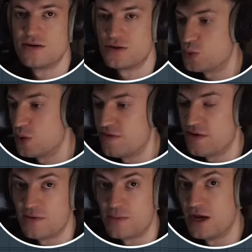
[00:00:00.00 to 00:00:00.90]
So it's worth
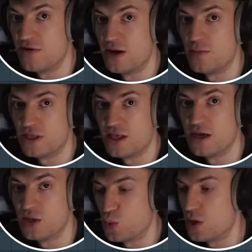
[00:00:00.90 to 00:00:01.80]
having a play around with
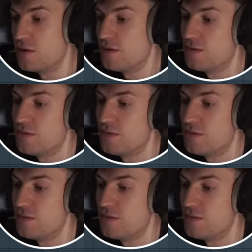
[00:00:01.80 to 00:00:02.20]
that as well.